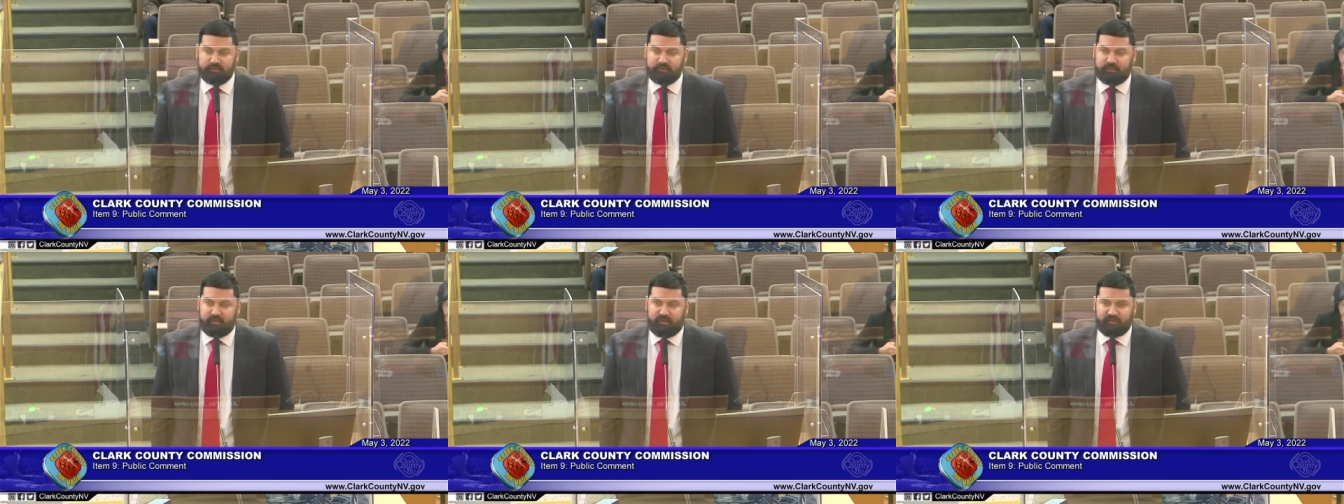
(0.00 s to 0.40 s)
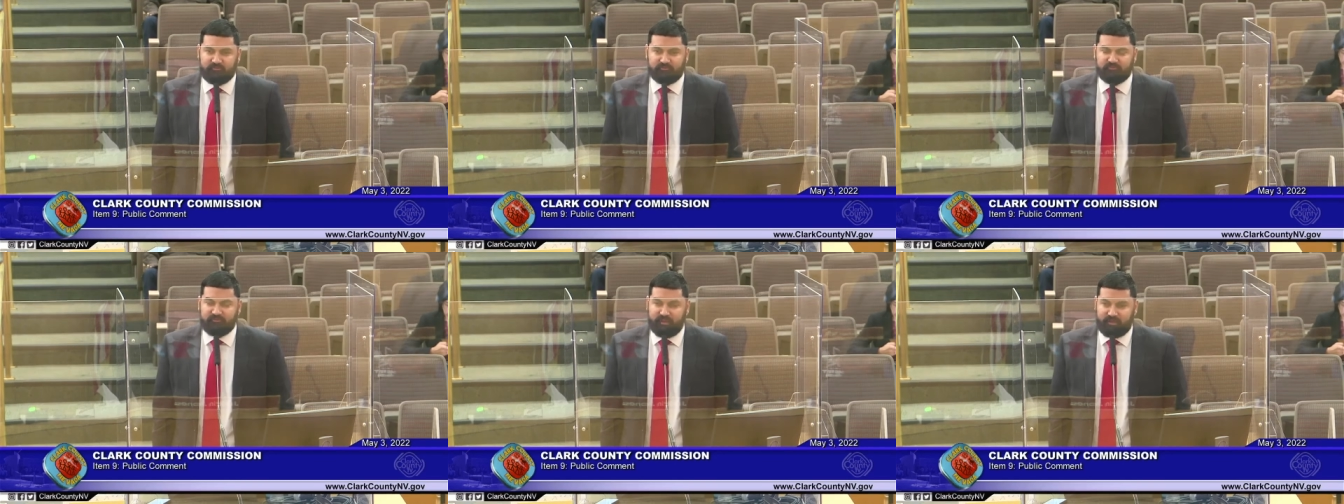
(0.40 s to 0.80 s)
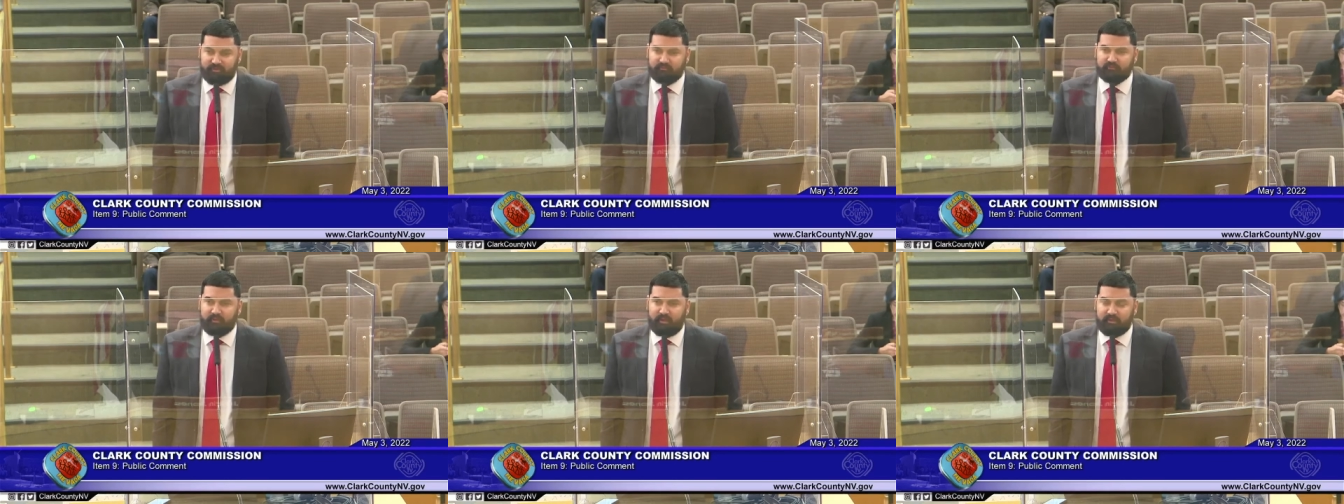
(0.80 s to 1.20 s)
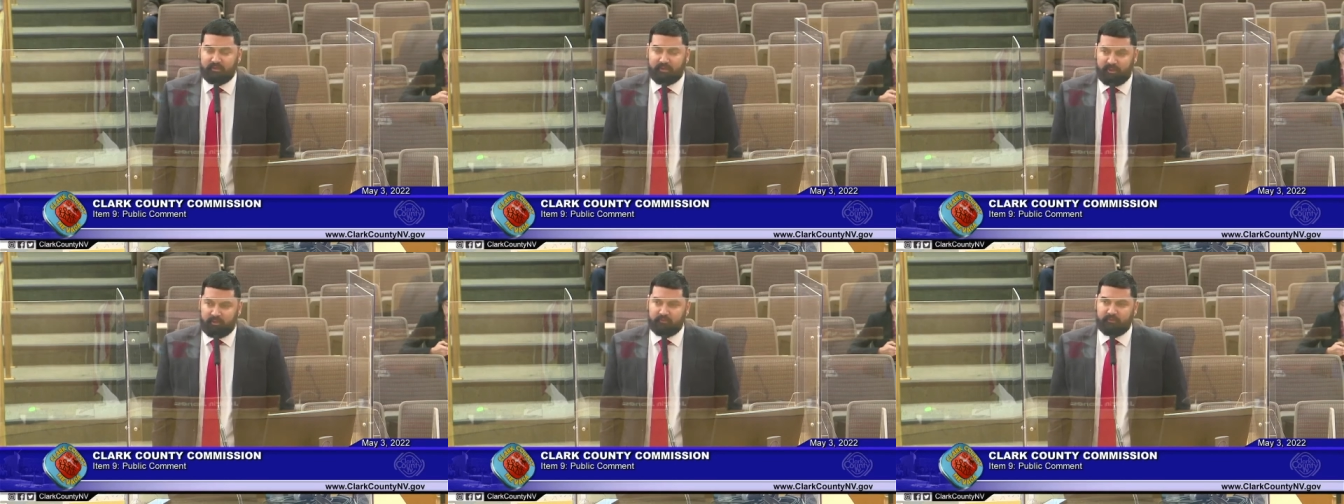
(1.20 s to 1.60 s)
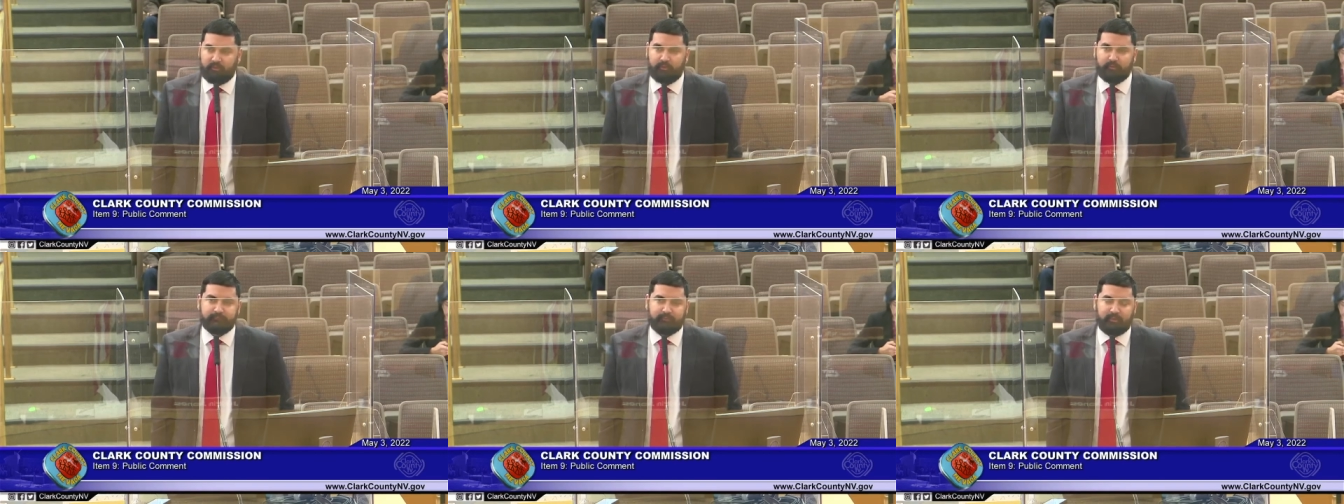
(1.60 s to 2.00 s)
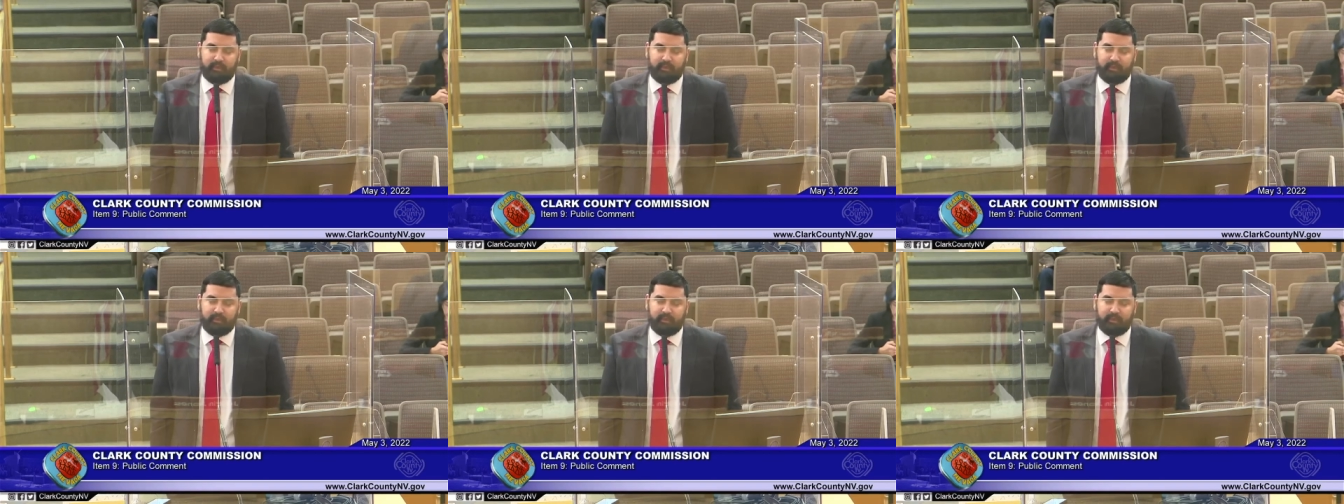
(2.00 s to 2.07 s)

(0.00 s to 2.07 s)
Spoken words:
As it stands right now, though,